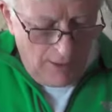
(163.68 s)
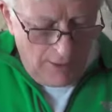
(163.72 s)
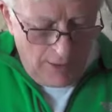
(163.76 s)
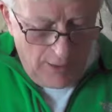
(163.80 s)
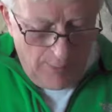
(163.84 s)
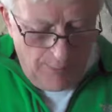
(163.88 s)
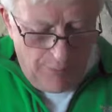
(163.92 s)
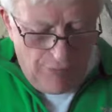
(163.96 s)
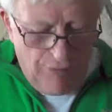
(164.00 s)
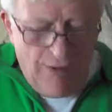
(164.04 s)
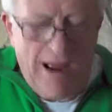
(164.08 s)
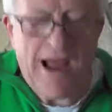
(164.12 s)

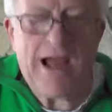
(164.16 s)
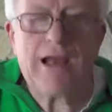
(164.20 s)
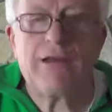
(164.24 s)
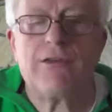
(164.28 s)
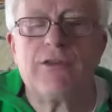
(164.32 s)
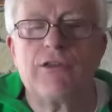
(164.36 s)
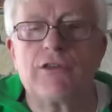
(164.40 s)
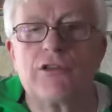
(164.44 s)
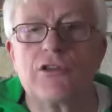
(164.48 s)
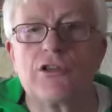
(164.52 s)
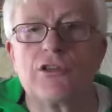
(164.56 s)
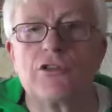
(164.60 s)
the
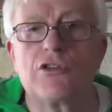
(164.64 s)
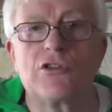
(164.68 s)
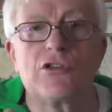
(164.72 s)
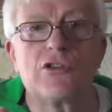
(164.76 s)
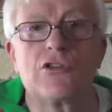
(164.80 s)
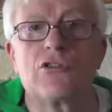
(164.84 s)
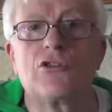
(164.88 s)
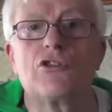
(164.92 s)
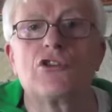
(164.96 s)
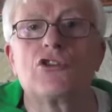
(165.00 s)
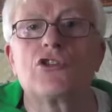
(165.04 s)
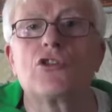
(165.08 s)
breath to the
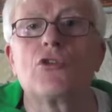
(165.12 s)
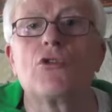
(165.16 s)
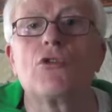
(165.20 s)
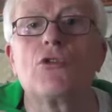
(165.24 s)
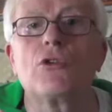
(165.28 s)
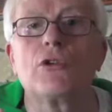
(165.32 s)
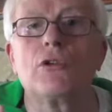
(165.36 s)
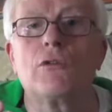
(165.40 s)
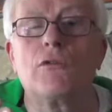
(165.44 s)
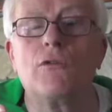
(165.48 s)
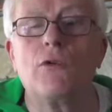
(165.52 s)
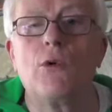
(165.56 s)

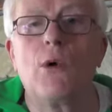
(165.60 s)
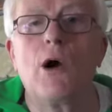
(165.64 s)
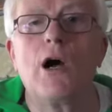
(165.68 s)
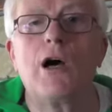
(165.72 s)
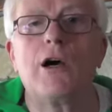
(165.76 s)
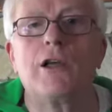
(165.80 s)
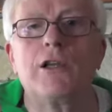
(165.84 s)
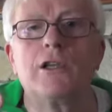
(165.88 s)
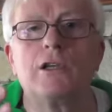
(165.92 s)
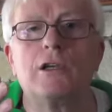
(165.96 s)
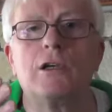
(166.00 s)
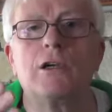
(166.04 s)
sword of
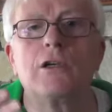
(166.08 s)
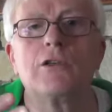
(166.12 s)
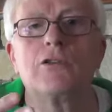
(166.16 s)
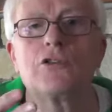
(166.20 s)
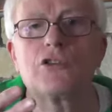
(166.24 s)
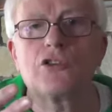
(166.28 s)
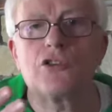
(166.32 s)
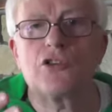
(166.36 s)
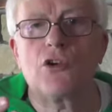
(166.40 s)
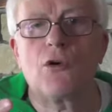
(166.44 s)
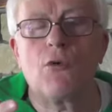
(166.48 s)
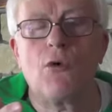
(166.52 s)
Nuada, and
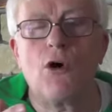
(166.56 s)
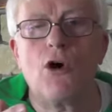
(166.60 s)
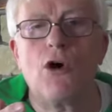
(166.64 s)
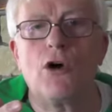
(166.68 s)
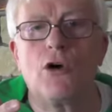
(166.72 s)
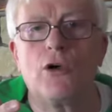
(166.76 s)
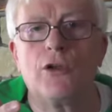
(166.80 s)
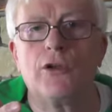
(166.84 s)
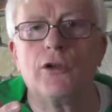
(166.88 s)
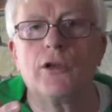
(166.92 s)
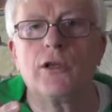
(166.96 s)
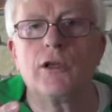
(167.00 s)
so
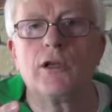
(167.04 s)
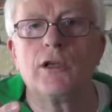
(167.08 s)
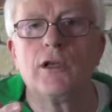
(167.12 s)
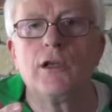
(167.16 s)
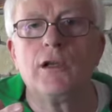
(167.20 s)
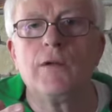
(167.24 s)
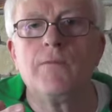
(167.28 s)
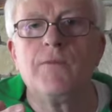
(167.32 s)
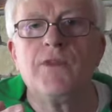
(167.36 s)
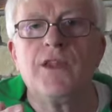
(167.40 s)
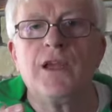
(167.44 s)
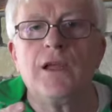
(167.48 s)
on.
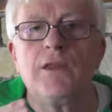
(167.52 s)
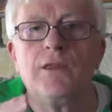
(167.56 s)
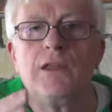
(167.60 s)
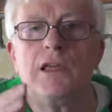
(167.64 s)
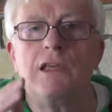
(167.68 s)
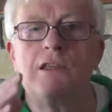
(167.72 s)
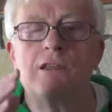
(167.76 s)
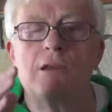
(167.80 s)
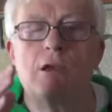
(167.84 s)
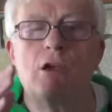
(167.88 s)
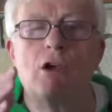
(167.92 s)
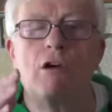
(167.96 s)

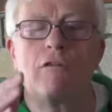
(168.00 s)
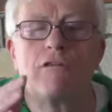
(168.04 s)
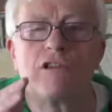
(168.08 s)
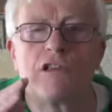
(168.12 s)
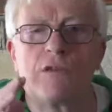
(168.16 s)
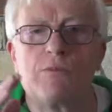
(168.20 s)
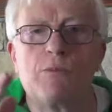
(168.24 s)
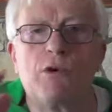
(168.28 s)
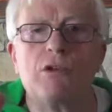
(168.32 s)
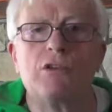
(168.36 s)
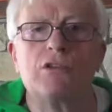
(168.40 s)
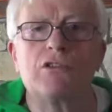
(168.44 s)
These are
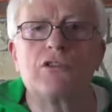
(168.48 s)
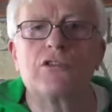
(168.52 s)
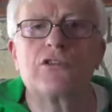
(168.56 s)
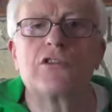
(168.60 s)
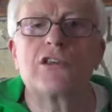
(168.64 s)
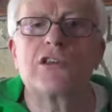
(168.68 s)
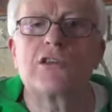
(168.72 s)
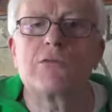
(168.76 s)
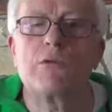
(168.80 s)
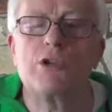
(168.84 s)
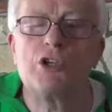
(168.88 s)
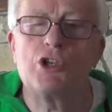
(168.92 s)

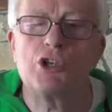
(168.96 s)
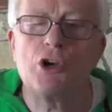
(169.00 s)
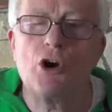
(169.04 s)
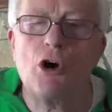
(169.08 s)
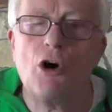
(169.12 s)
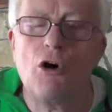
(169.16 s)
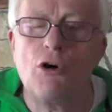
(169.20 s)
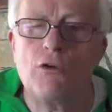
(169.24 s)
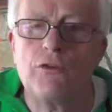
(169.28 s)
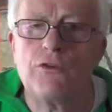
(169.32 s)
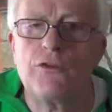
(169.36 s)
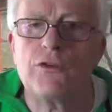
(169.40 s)
correspondences which are
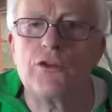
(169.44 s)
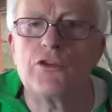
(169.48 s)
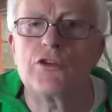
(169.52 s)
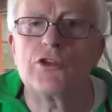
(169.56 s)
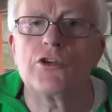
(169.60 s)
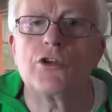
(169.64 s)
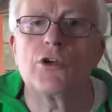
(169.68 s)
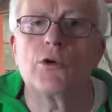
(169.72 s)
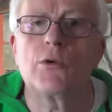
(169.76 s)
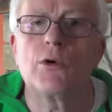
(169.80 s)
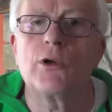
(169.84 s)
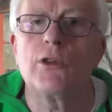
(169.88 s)
offered
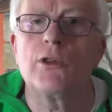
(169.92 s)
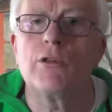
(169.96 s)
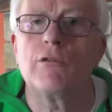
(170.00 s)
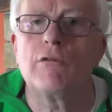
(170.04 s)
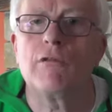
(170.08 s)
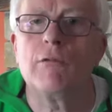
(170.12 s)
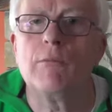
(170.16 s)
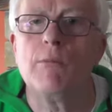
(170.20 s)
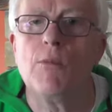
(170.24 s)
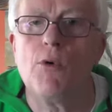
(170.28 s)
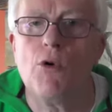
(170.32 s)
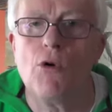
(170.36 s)
to you, and there
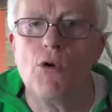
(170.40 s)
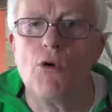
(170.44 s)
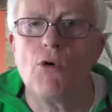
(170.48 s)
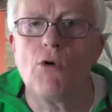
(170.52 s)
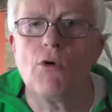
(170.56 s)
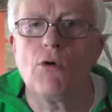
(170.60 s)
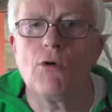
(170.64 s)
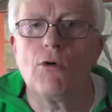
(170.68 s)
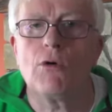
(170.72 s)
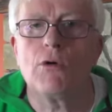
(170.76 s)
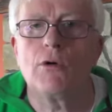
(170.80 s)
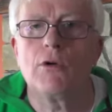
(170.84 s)
are
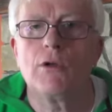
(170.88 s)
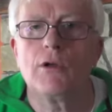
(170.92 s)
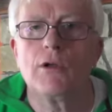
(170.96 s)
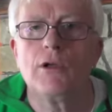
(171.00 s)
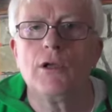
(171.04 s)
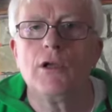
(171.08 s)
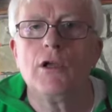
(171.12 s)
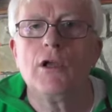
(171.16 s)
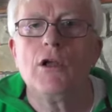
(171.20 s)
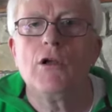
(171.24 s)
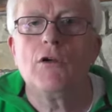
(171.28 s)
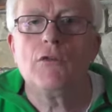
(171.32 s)
more,
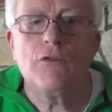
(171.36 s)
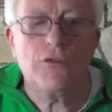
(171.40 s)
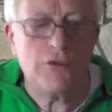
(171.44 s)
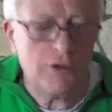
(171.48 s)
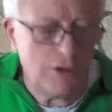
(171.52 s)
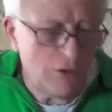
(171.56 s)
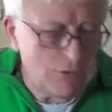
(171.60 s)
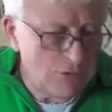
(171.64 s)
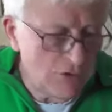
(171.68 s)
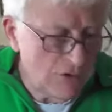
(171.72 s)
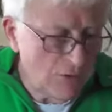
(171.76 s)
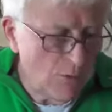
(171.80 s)
for
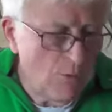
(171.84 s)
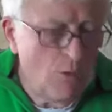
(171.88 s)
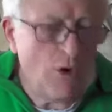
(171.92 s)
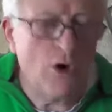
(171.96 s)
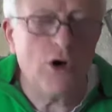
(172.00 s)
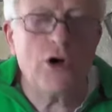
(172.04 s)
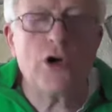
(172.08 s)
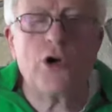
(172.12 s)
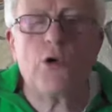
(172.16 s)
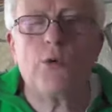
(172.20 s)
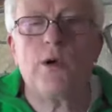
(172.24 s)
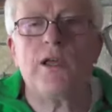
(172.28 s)
you to
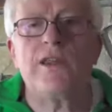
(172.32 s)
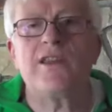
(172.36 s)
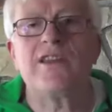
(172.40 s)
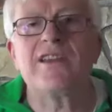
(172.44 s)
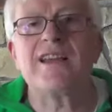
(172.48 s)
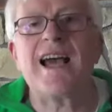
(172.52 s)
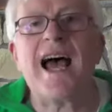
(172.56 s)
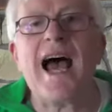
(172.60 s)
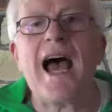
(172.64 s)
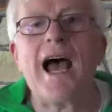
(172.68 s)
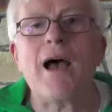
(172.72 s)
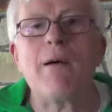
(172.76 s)
work with,
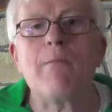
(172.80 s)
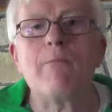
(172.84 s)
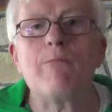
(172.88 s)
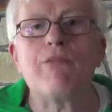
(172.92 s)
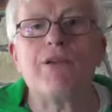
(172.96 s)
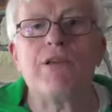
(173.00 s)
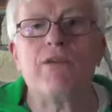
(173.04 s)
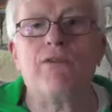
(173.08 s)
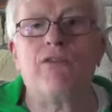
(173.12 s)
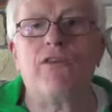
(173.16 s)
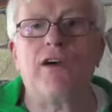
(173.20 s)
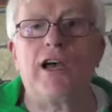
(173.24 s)
to
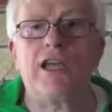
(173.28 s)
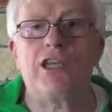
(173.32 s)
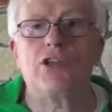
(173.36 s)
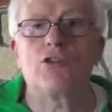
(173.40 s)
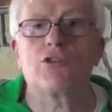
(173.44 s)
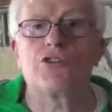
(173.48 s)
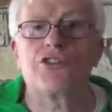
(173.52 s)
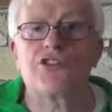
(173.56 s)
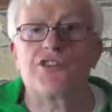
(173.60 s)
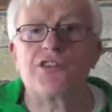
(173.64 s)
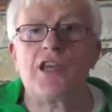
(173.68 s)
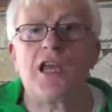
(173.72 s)
amplify
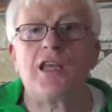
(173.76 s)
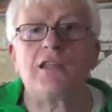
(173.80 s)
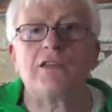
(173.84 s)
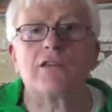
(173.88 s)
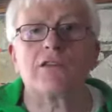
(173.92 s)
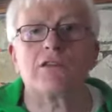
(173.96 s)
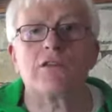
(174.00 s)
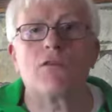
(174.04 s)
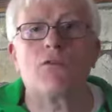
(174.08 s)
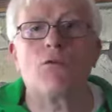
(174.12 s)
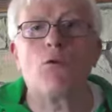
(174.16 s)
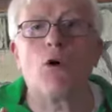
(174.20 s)
your
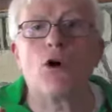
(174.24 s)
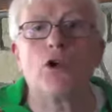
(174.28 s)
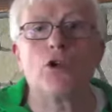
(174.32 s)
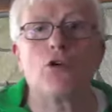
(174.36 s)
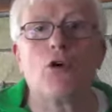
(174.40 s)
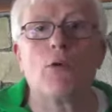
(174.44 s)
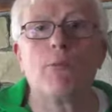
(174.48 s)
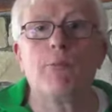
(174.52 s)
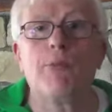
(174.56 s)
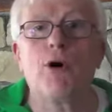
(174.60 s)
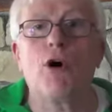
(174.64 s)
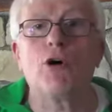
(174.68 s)
sense of what
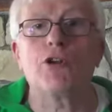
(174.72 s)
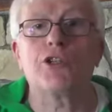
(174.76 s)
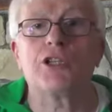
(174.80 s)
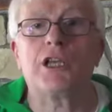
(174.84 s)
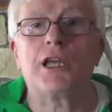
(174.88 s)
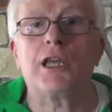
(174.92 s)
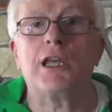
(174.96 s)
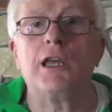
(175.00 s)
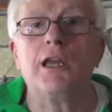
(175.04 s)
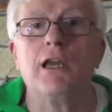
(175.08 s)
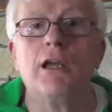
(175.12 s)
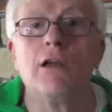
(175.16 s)
your
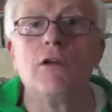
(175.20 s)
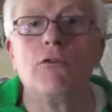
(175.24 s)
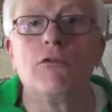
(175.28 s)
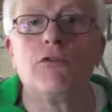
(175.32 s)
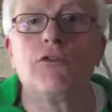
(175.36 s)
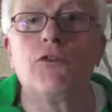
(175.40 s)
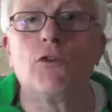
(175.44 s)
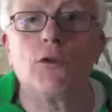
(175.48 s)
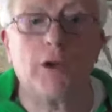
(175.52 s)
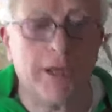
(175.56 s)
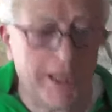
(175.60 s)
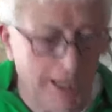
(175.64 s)
body
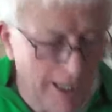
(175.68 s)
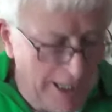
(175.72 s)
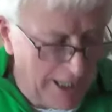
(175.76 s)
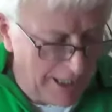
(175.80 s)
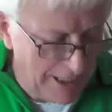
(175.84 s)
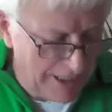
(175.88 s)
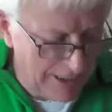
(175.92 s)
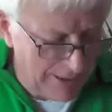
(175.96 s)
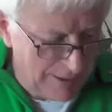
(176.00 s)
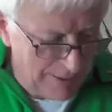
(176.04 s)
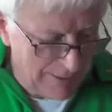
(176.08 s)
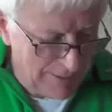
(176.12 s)
fully
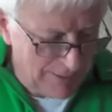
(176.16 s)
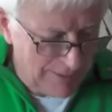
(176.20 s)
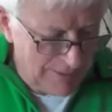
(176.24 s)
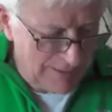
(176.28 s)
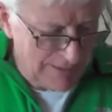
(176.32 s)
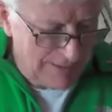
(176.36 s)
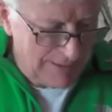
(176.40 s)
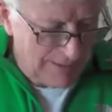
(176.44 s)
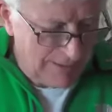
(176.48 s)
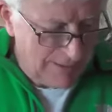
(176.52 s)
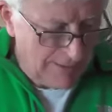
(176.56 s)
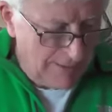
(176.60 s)

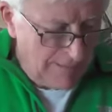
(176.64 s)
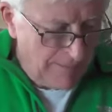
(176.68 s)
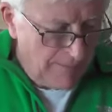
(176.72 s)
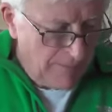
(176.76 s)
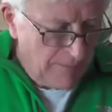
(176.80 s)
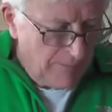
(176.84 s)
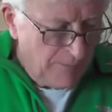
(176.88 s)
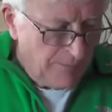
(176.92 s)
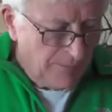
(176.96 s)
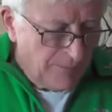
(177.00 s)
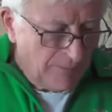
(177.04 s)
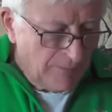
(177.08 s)
is.
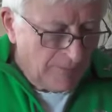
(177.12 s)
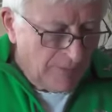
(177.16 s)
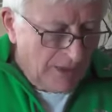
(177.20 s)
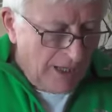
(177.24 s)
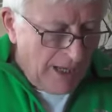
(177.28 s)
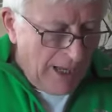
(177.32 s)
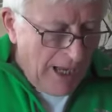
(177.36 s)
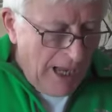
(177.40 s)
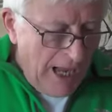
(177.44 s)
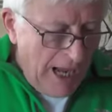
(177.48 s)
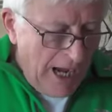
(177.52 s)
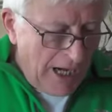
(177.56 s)

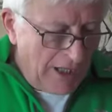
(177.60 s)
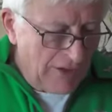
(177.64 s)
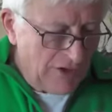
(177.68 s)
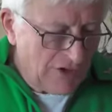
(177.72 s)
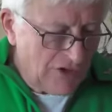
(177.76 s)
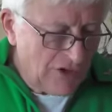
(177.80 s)
And